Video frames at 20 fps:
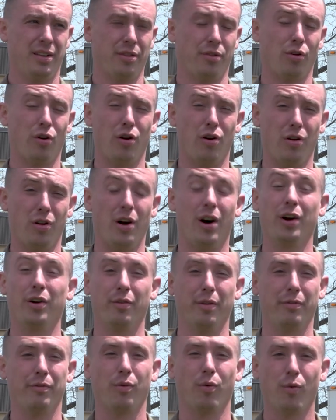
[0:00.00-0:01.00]
they're all
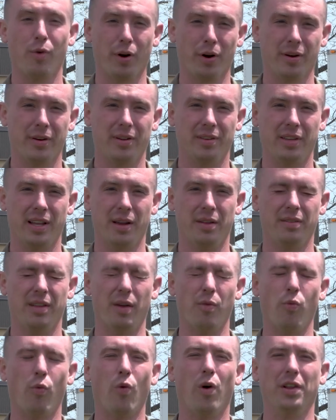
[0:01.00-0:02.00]
hungry for work.
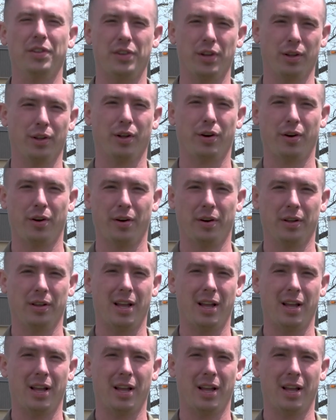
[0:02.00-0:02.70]
They want to learn.